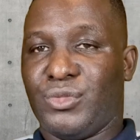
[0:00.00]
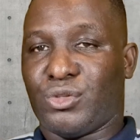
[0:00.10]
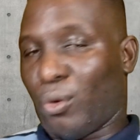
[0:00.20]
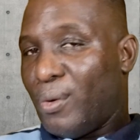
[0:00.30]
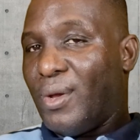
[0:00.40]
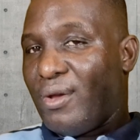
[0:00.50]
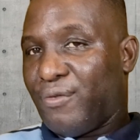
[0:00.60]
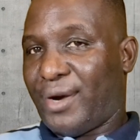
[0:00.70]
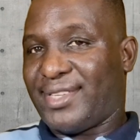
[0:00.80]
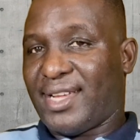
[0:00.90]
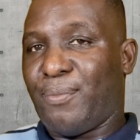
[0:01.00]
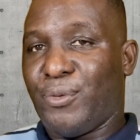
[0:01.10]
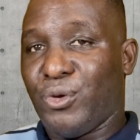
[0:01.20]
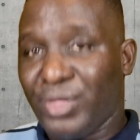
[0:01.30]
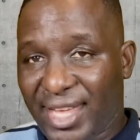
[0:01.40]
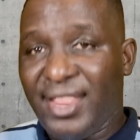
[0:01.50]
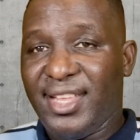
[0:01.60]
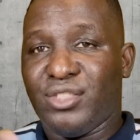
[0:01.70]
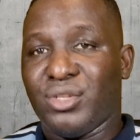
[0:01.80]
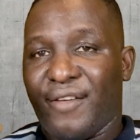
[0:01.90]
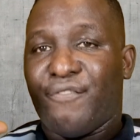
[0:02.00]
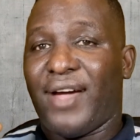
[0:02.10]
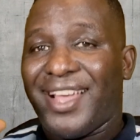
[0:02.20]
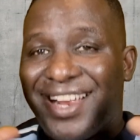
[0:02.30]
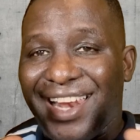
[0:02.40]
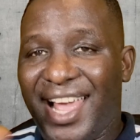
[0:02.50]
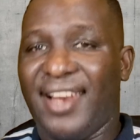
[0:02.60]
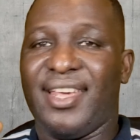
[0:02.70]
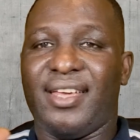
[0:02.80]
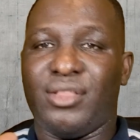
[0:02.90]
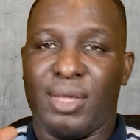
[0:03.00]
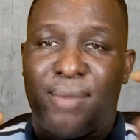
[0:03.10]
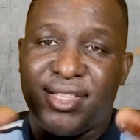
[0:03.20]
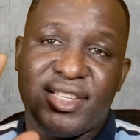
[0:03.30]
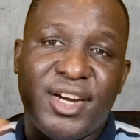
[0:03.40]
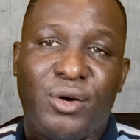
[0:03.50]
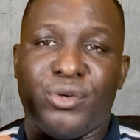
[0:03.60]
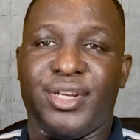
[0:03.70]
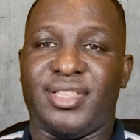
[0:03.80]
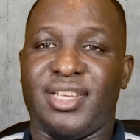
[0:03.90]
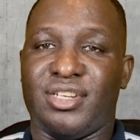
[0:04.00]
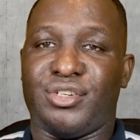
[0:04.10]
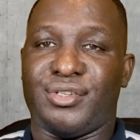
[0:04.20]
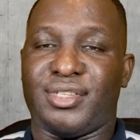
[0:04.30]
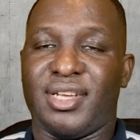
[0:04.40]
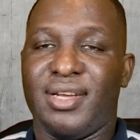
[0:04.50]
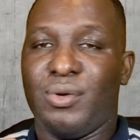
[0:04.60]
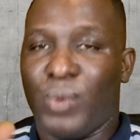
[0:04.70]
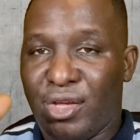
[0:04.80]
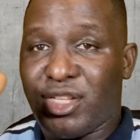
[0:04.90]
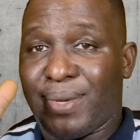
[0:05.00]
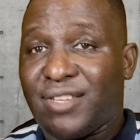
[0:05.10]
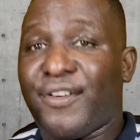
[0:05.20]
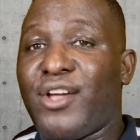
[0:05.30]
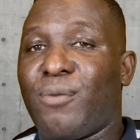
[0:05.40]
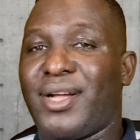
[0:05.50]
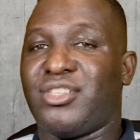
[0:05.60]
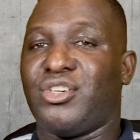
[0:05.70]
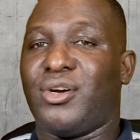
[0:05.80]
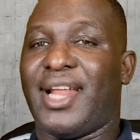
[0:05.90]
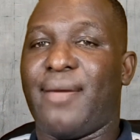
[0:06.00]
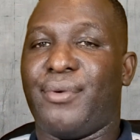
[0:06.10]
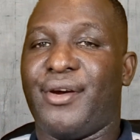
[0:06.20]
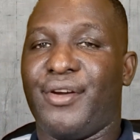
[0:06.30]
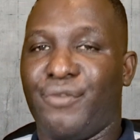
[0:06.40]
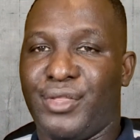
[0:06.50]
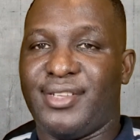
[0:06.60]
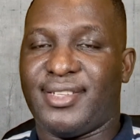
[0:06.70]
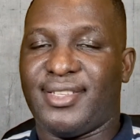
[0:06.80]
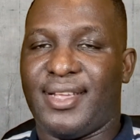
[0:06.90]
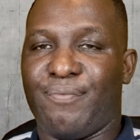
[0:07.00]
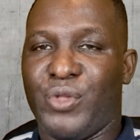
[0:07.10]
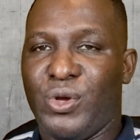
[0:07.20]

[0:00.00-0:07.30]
So for example, you then need to define clearly the material orientations when you specify your material library for the system.